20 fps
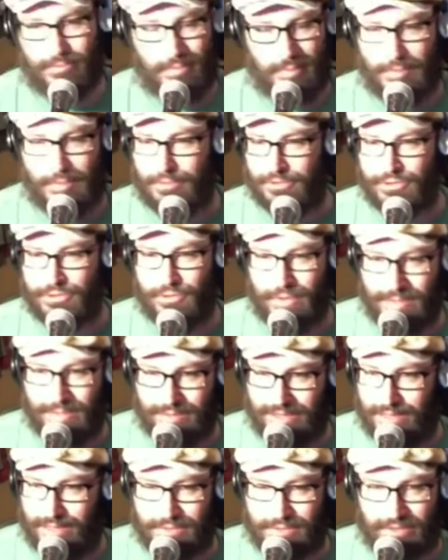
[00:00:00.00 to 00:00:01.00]
people
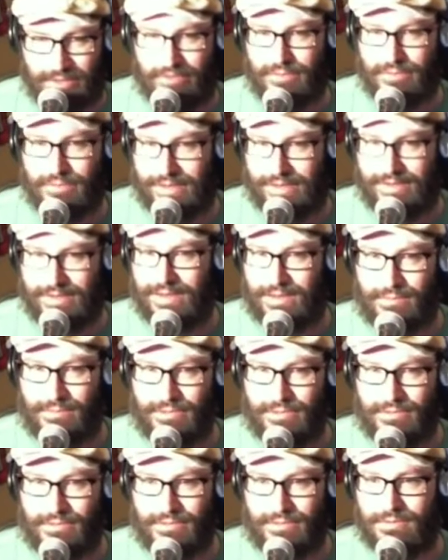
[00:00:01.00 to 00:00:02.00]
streaming themselves playing games.
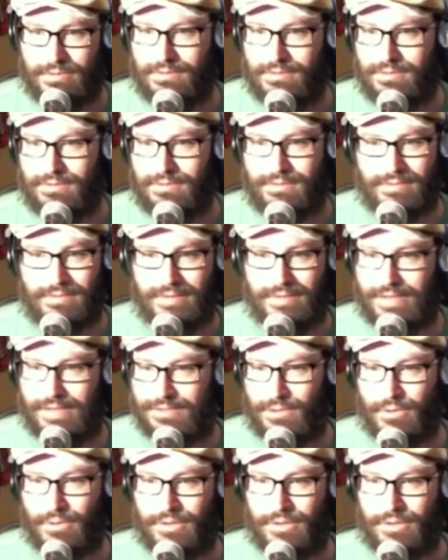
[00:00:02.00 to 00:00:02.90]
Mm-hmm. That's all they